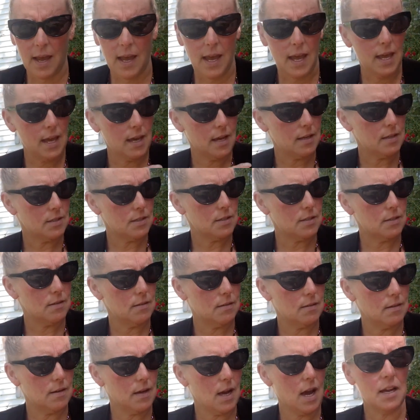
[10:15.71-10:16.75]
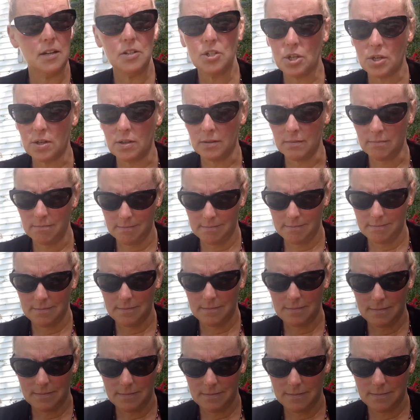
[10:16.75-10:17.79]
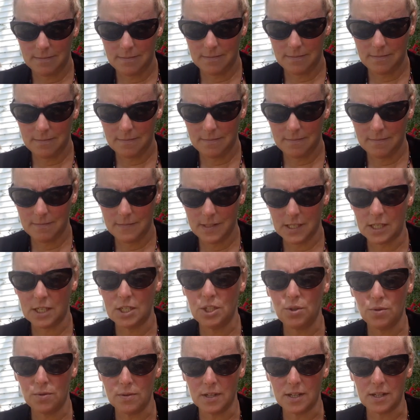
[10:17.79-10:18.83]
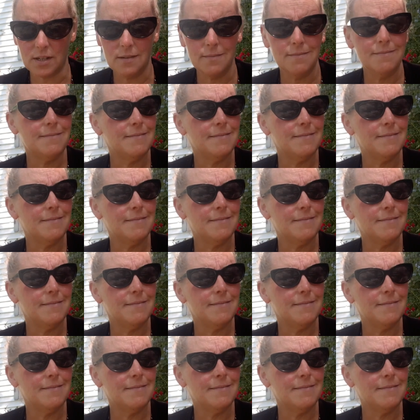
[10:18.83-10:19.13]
And Hunter, the canoodler,